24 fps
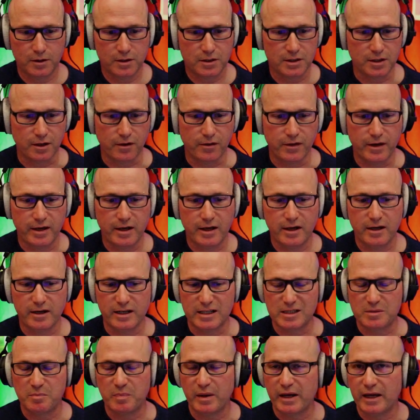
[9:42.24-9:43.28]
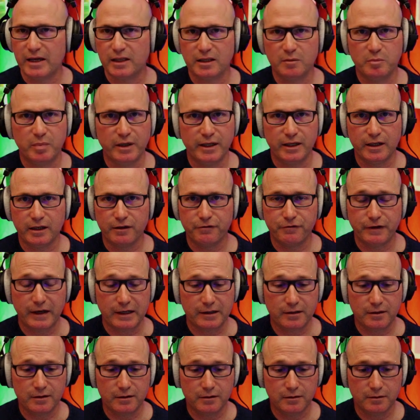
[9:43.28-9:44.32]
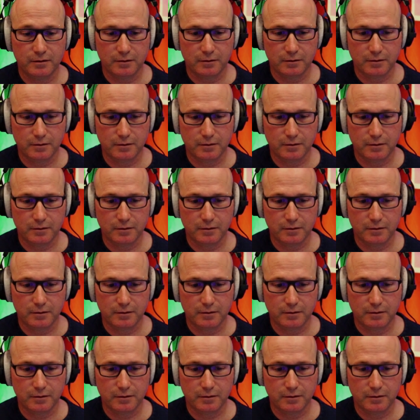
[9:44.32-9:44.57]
So there, it's barely being affected.